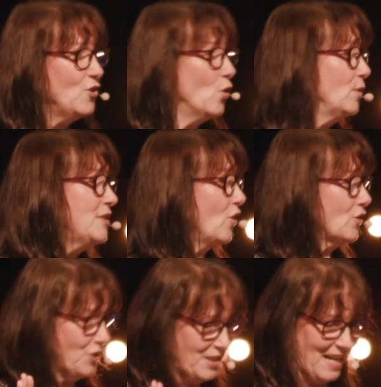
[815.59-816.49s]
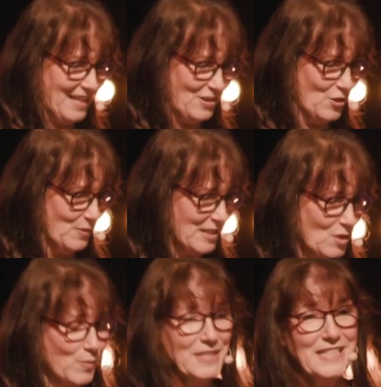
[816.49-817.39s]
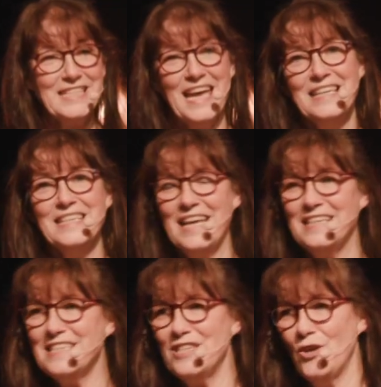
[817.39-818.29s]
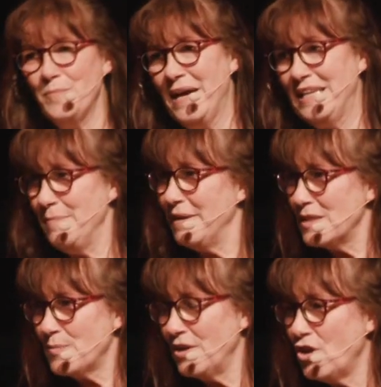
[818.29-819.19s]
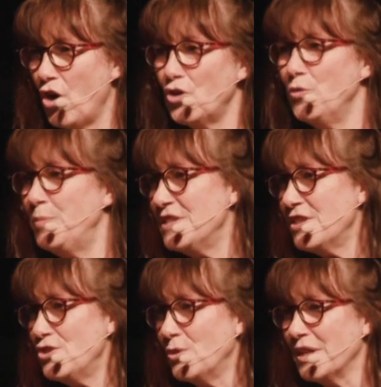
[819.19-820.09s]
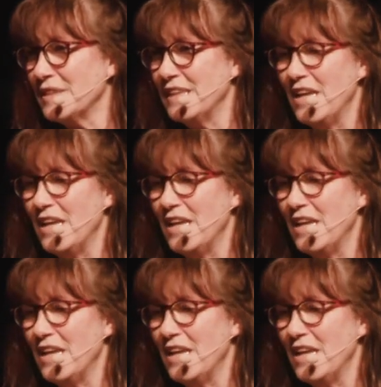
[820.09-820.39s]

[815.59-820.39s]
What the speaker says: no doctor diagnosis will stand against the Almighty, because when God opens a door,